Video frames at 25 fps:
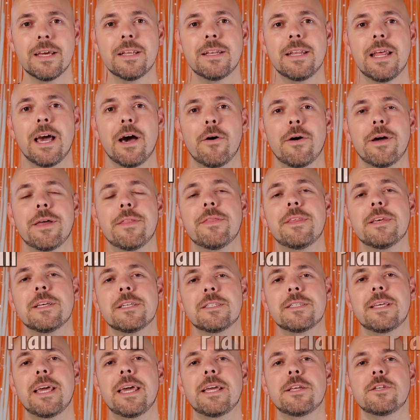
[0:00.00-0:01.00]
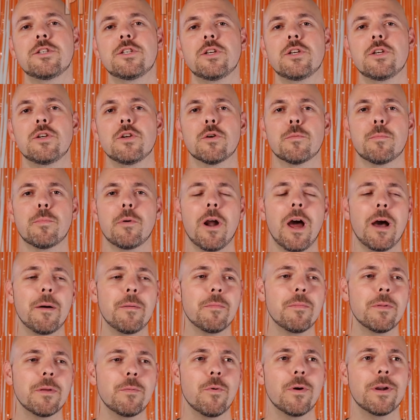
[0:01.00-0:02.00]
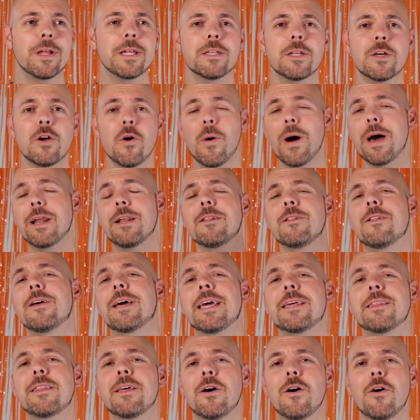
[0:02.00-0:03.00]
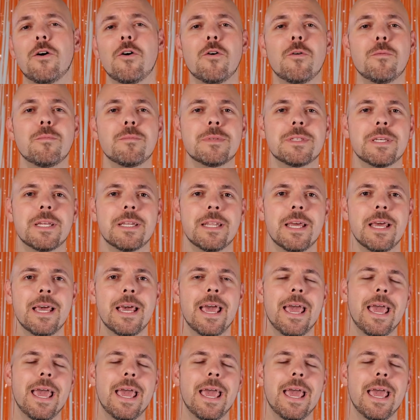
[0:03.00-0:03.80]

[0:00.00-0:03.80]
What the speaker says: Now in this stage, you're probably wanting to go out and look at the homes and